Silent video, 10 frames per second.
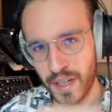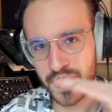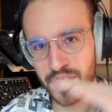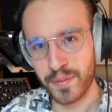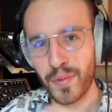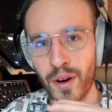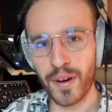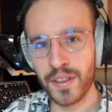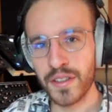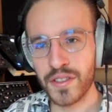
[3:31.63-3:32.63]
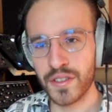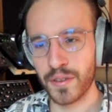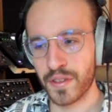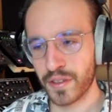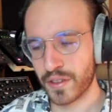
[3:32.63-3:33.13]
smaller, so
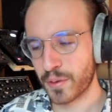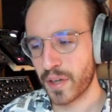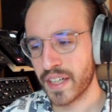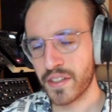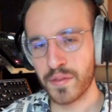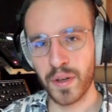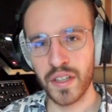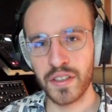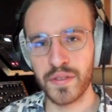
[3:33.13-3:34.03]
the quietest part of